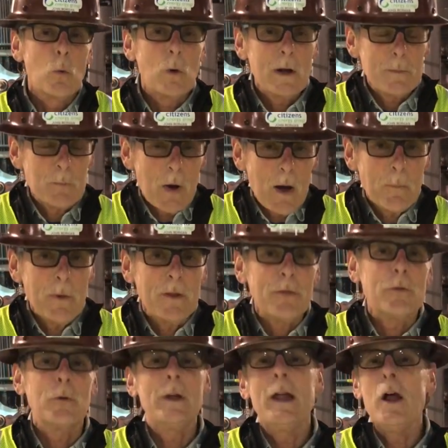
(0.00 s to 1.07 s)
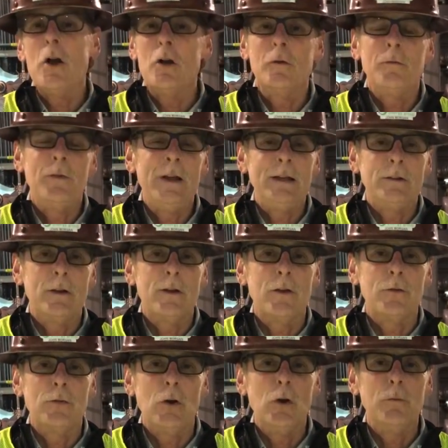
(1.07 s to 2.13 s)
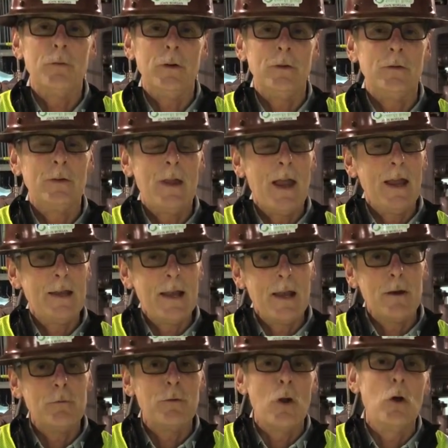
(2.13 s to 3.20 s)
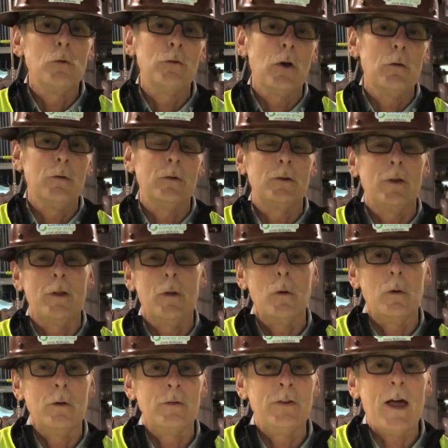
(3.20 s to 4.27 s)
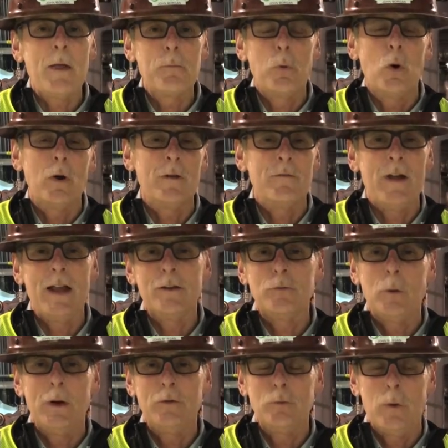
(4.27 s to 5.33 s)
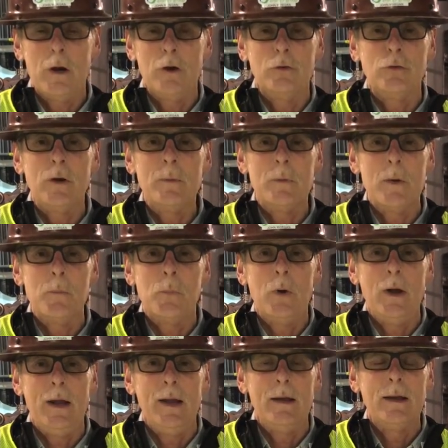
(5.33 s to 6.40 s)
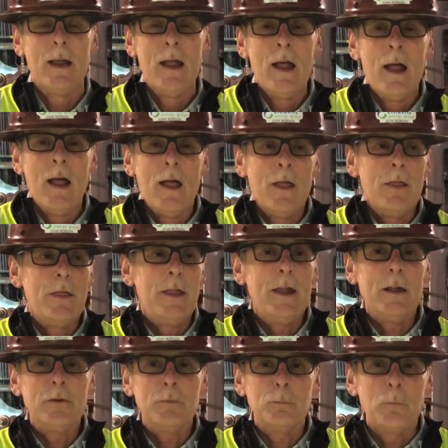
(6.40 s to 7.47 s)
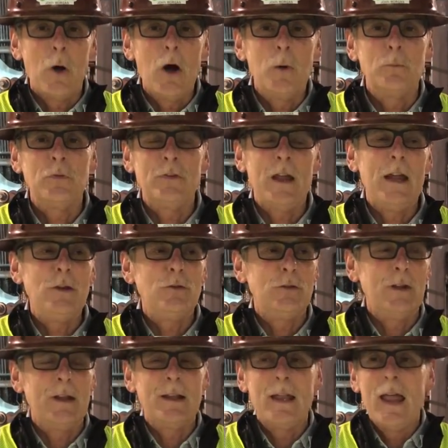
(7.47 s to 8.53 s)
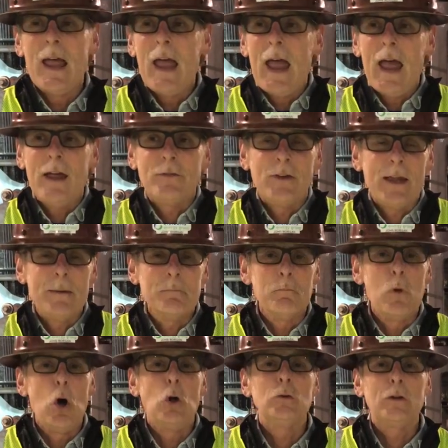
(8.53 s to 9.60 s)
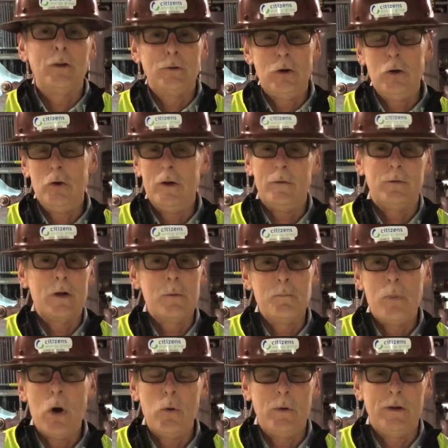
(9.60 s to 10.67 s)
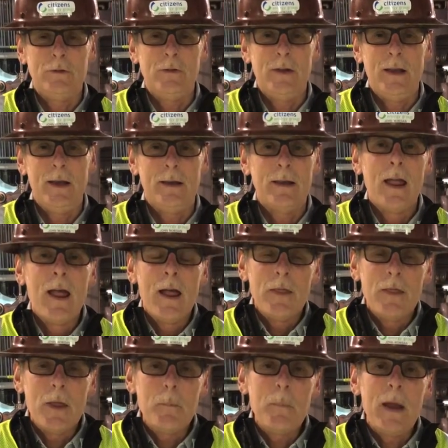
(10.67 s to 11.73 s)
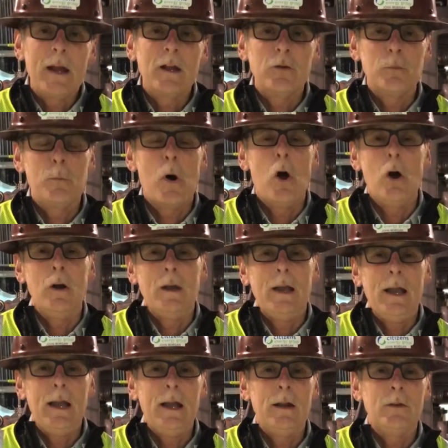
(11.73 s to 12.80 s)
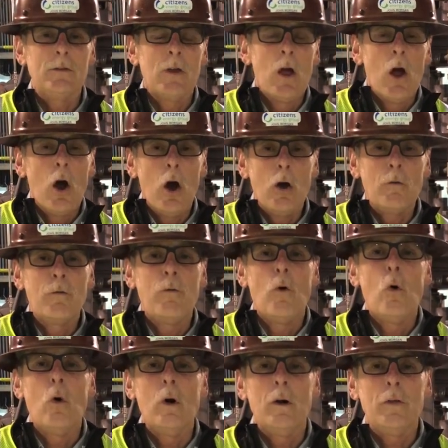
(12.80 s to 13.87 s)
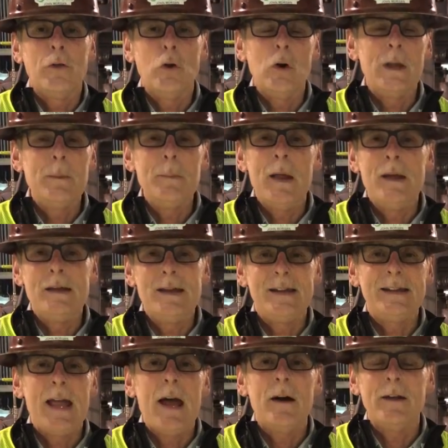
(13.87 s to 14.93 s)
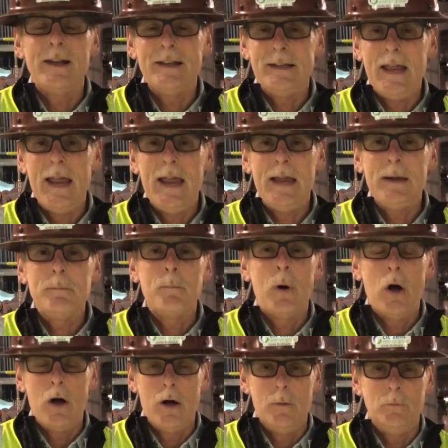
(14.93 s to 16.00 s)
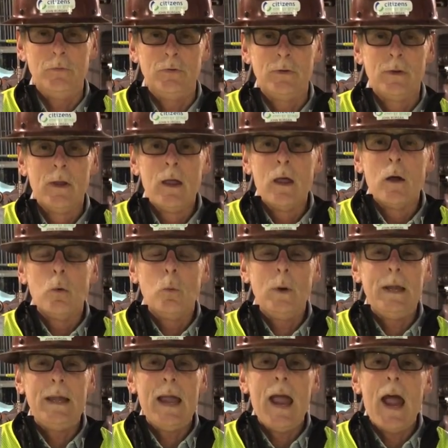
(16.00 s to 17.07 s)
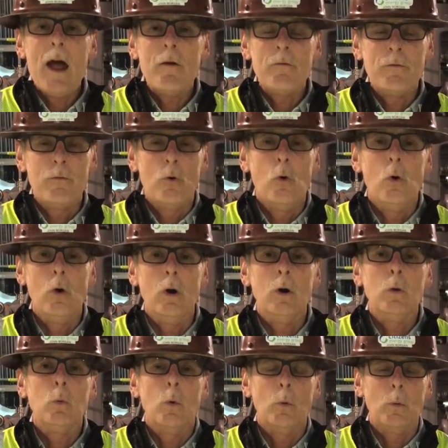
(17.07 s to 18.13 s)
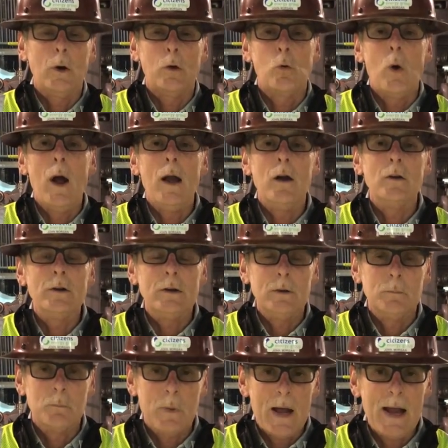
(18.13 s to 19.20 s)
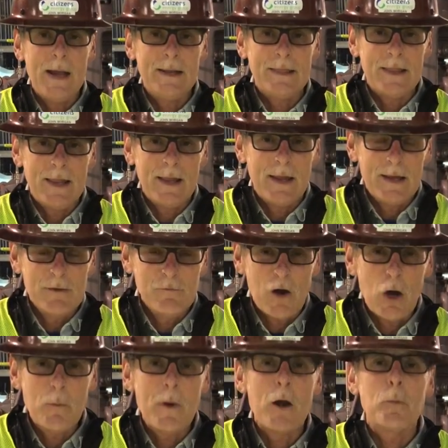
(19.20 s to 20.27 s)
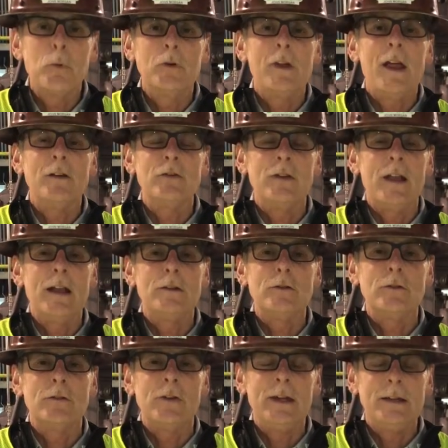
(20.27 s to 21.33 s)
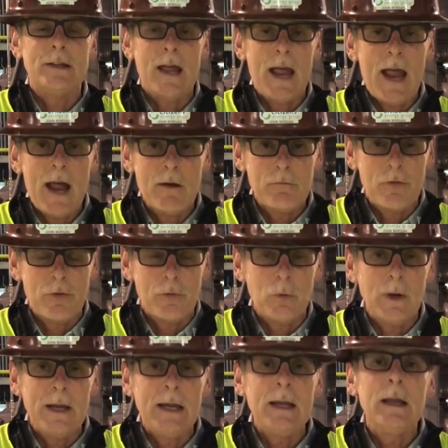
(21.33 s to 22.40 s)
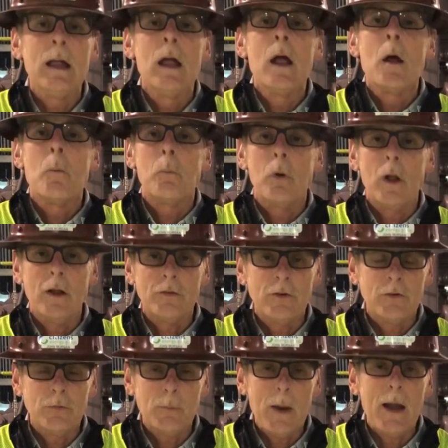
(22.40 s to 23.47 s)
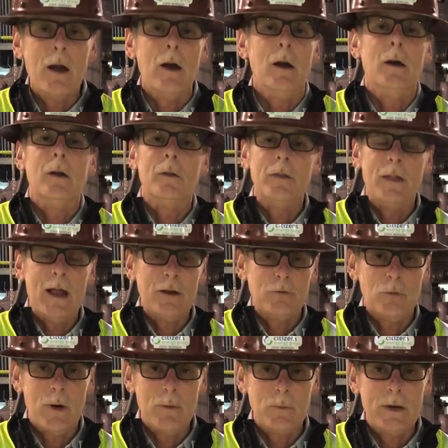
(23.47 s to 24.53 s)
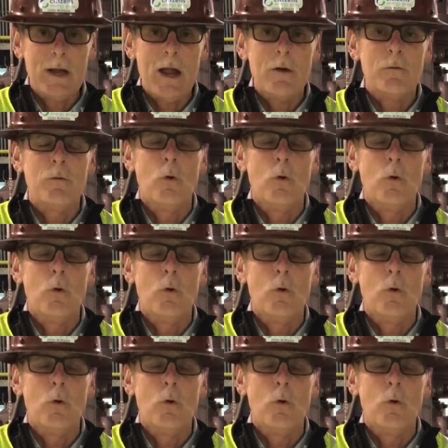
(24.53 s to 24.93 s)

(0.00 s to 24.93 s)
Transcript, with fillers: we pump it 300 feet to the surface and then it flows over to the Southport Advanced Wastewater Treatment Plant. This pump station has a multitude of components in it. The biggest part is our four 30 million gallon a day pumps. We have four, we're required by the Environmental Protection Agency to have three plus a spare. That's why we have